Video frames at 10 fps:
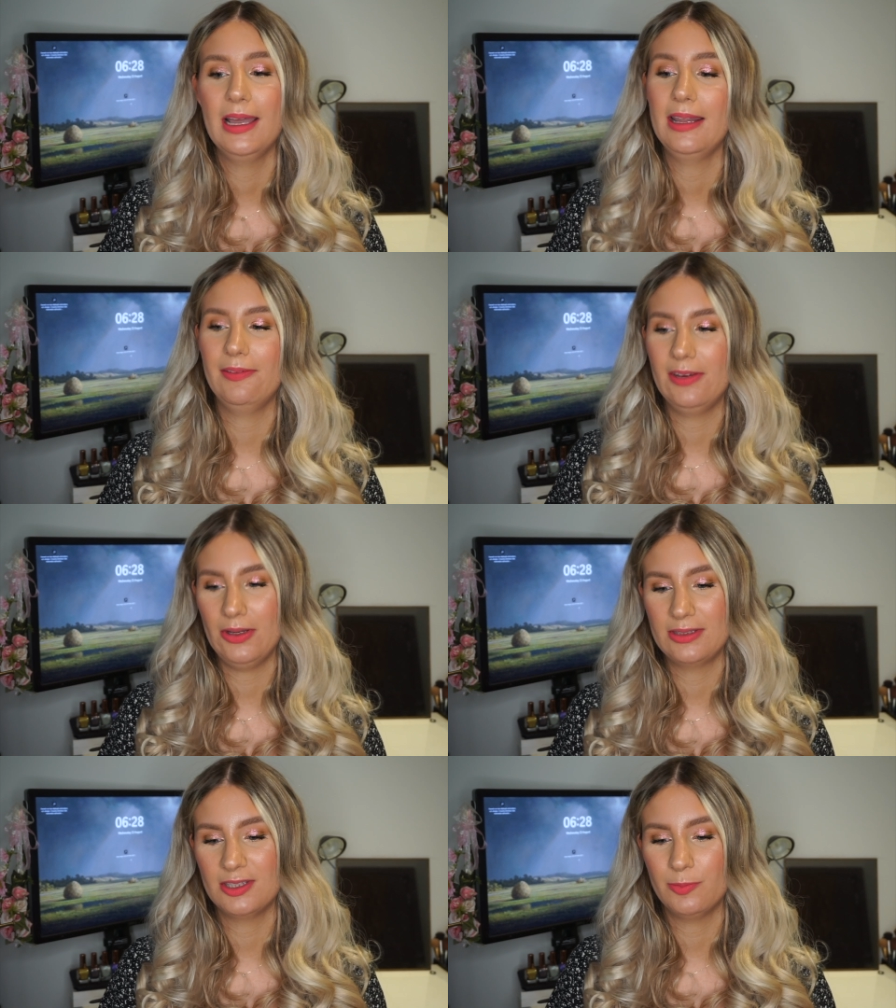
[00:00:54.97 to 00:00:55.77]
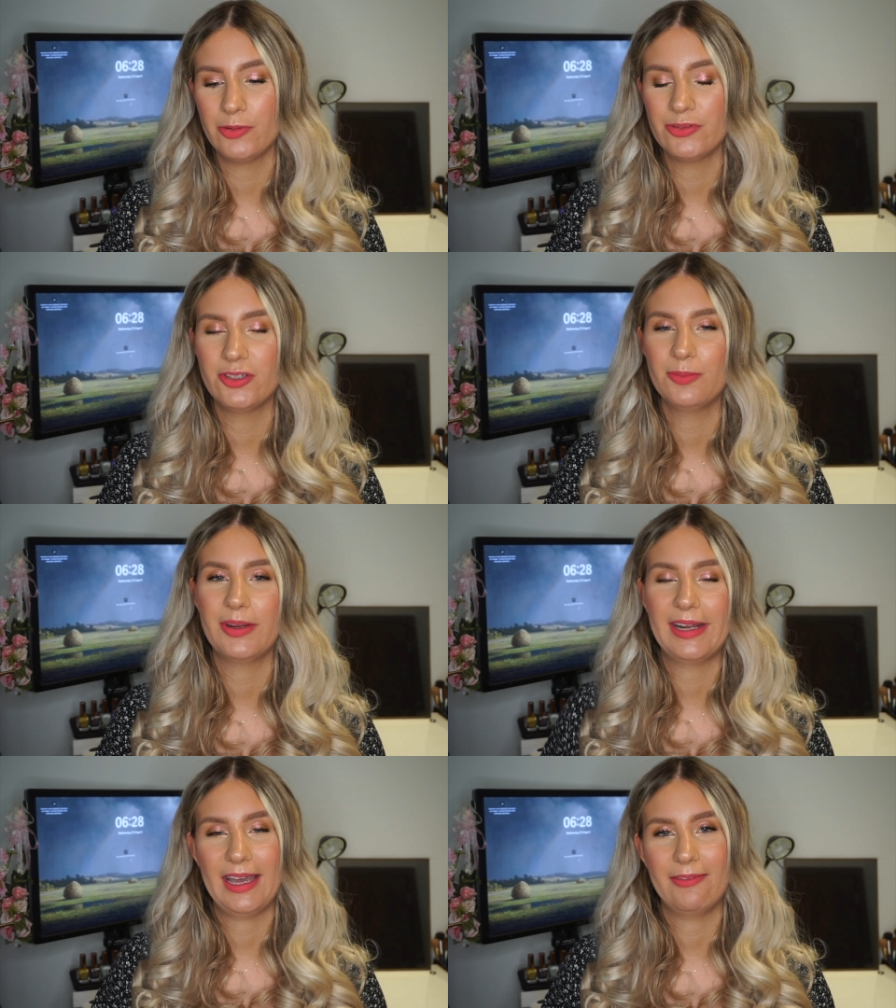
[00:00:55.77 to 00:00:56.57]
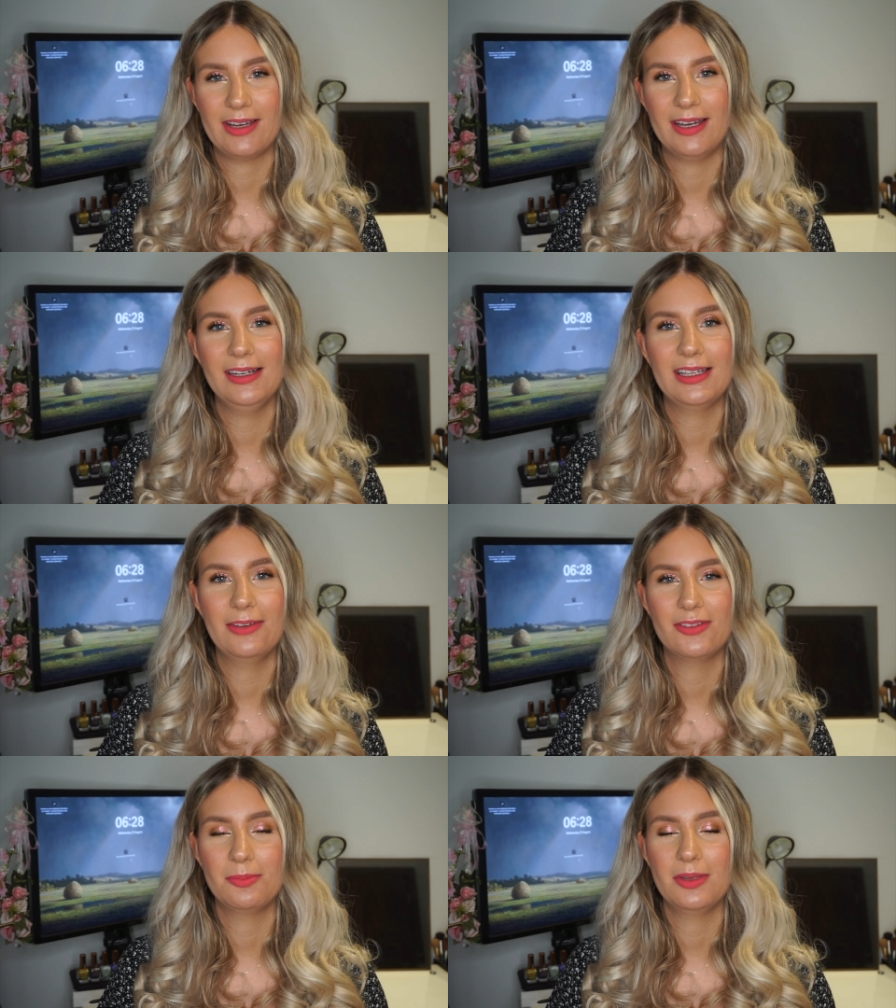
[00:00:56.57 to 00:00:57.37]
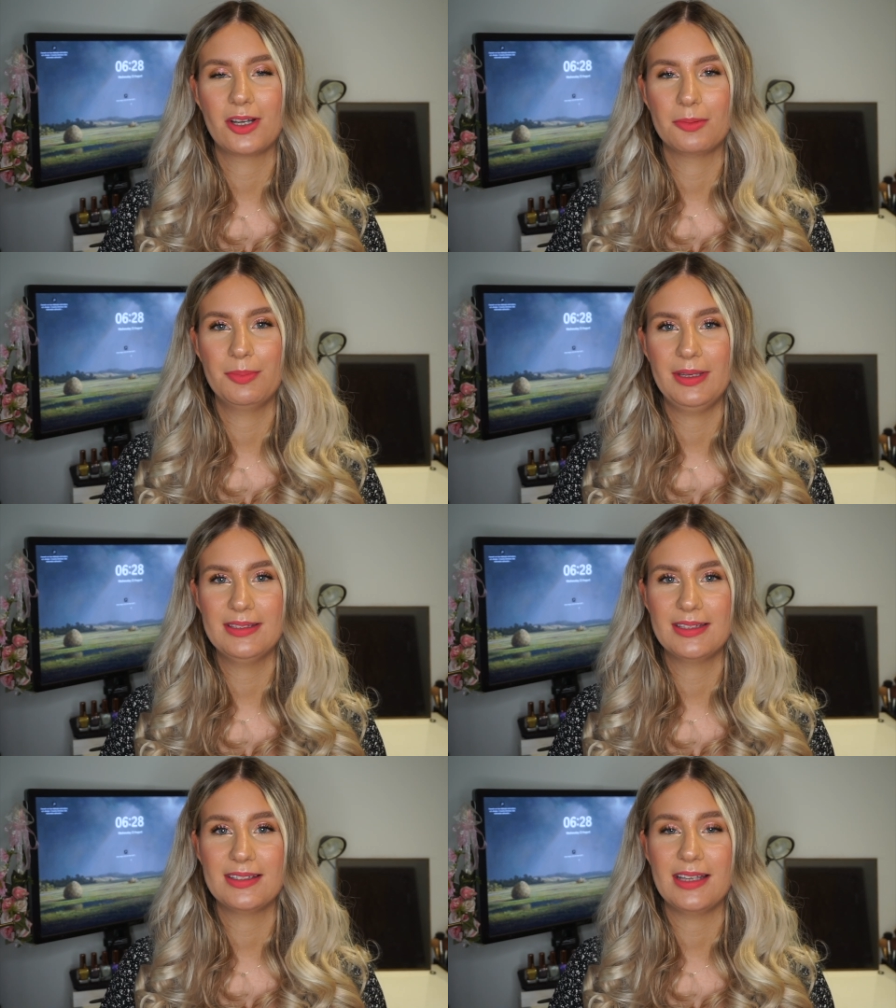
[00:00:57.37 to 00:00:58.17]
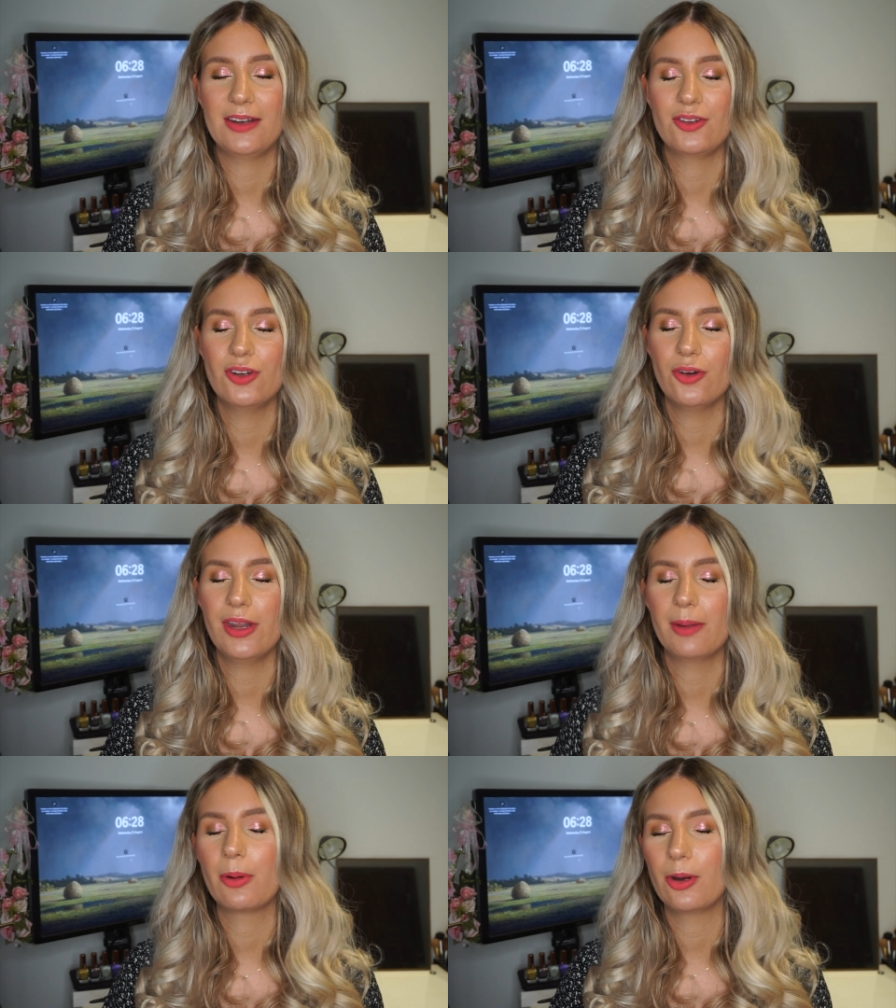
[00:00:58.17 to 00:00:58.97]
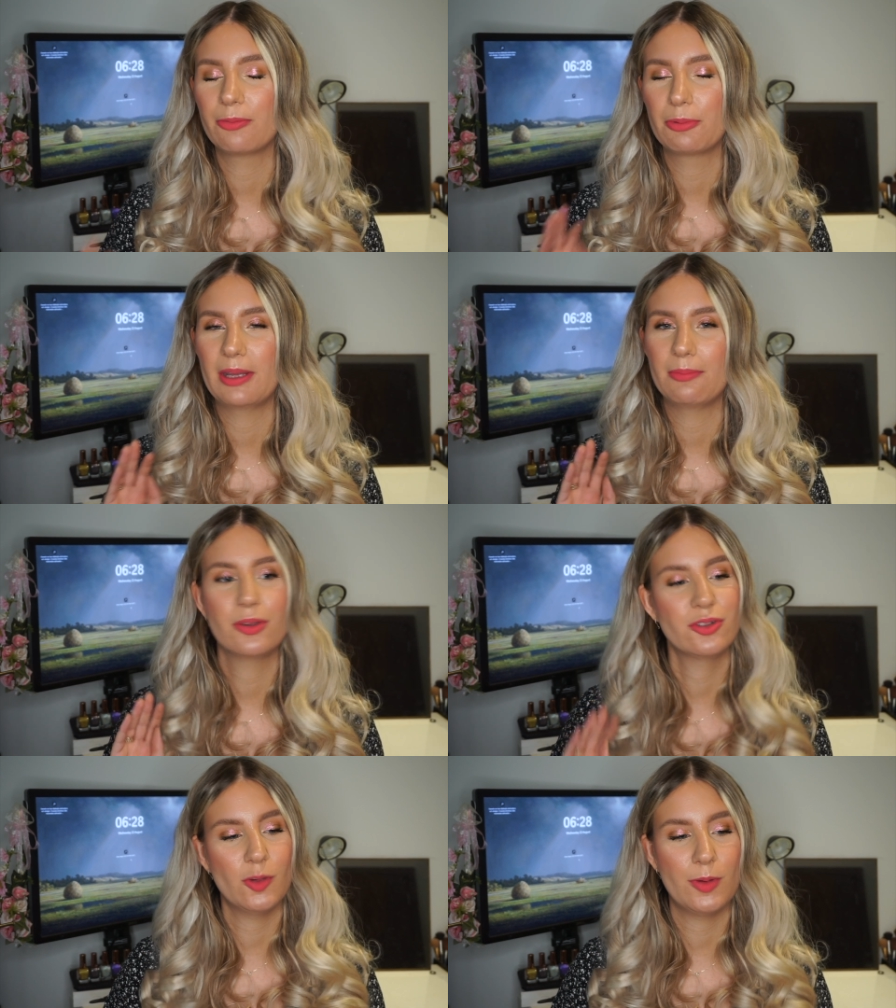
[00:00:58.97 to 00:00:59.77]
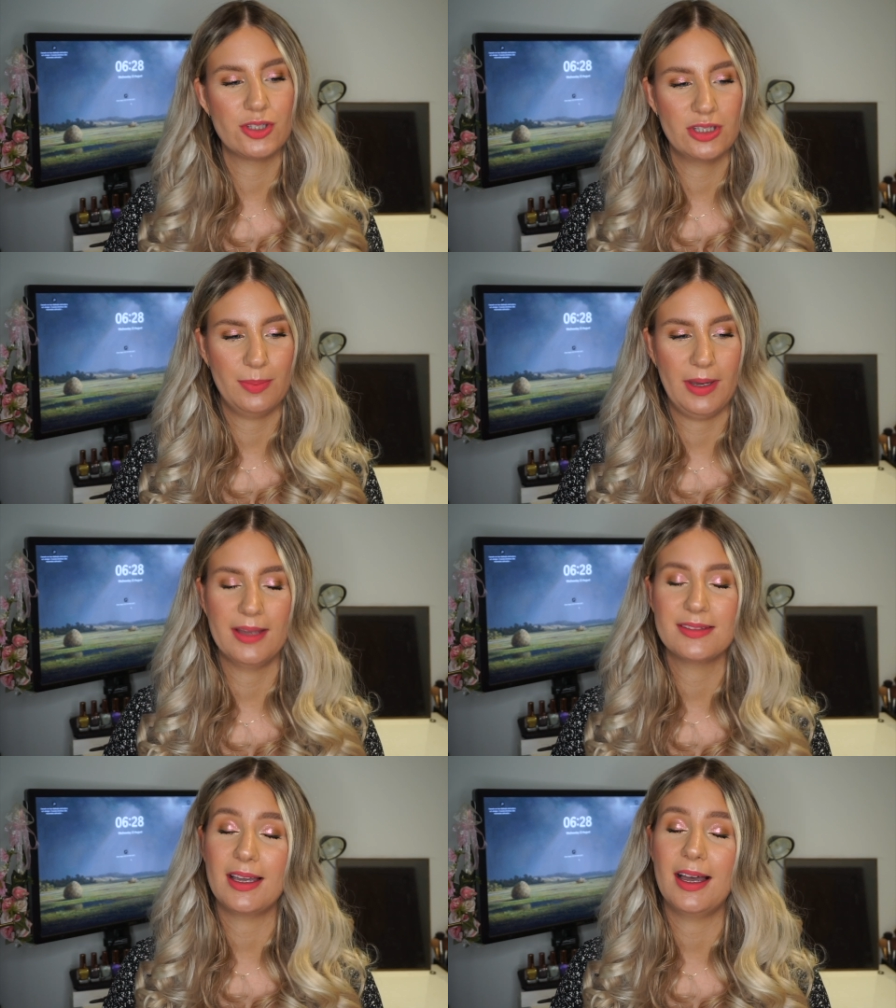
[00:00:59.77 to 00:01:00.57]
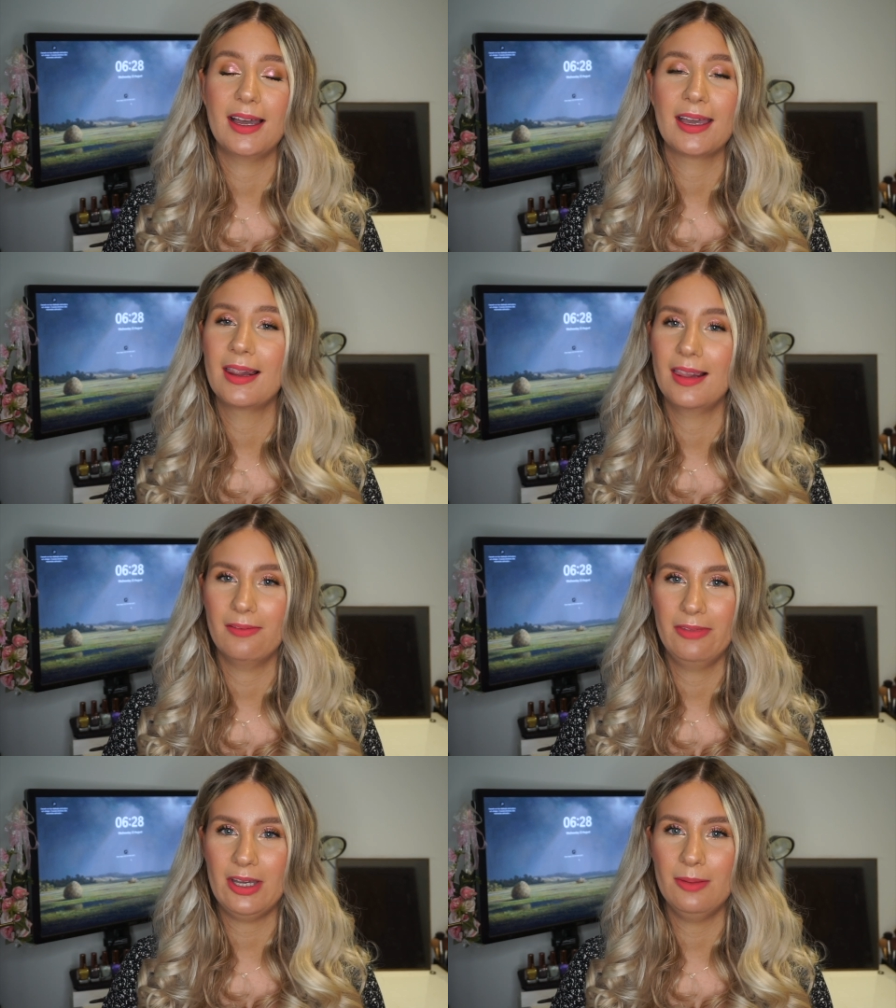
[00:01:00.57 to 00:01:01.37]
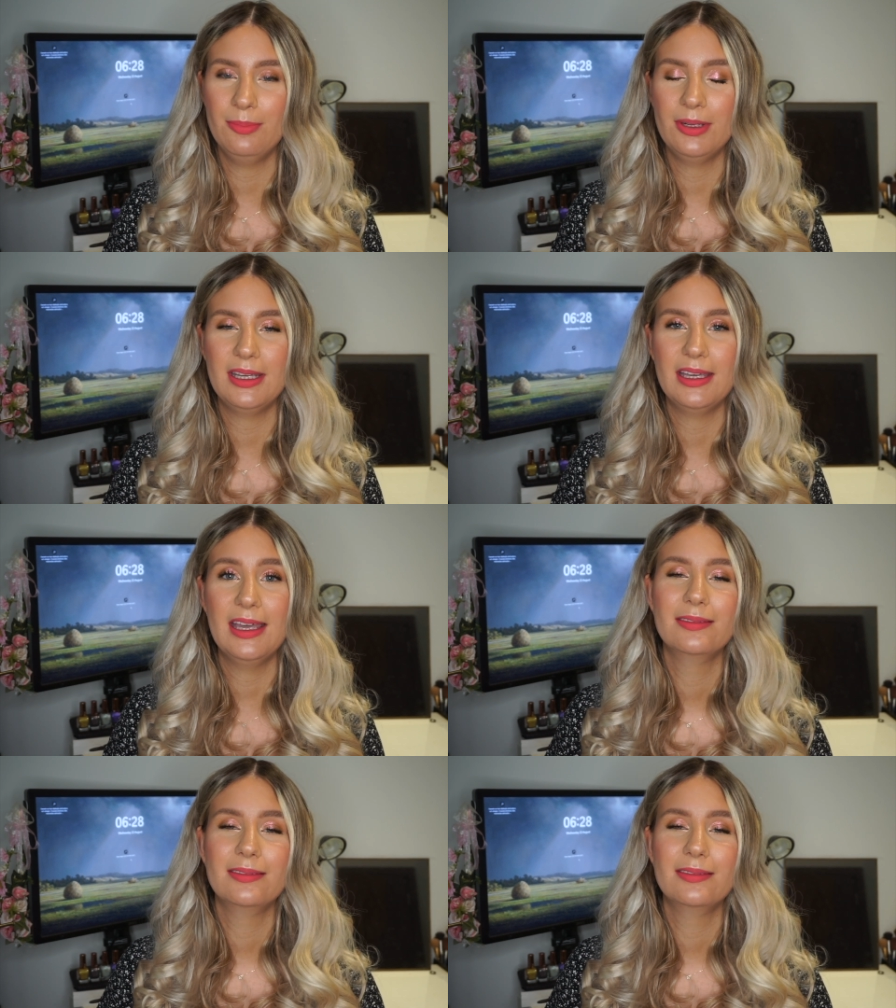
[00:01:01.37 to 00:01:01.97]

The video isn't sponsored, but they have kindly gifted me a couple pieces, and you know that I've worked with them so much in the past. I love the company.